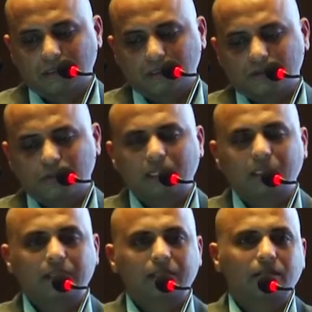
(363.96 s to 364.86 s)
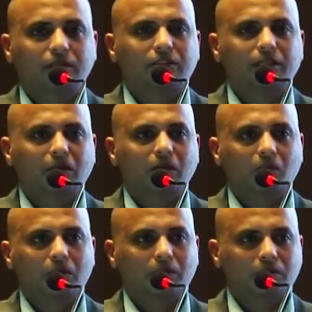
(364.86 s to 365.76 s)
so nearly three
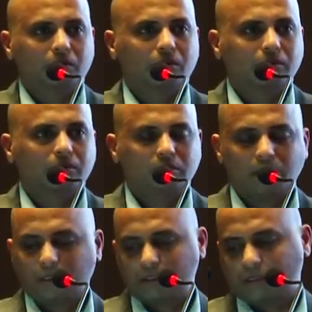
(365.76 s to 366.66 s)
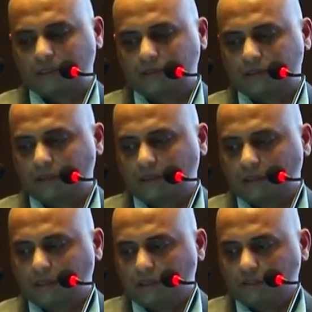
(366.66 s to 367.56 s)
megawatt capacity.
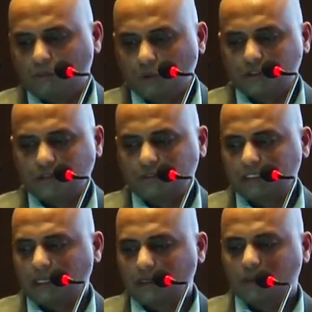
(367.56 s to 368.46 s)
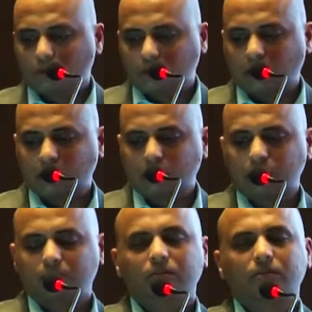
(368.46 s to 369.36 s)
So most of this are in Uttarakhand,
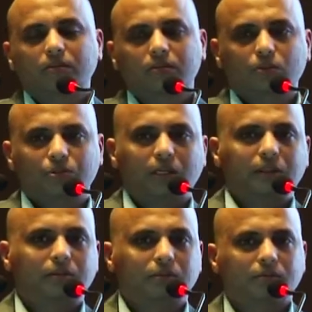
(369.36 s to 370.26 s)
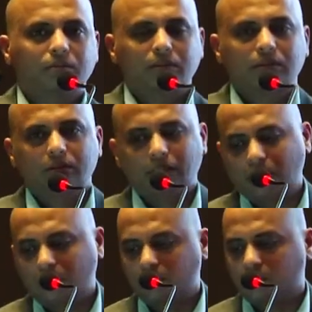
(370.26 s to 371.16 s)
Gujarat,
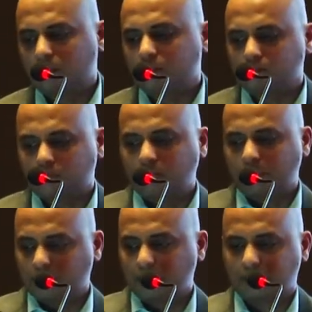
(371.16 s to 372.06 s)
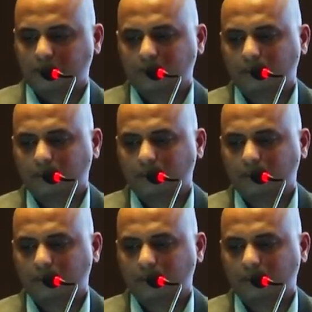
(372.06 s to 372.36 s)
and Madhya Pradesh.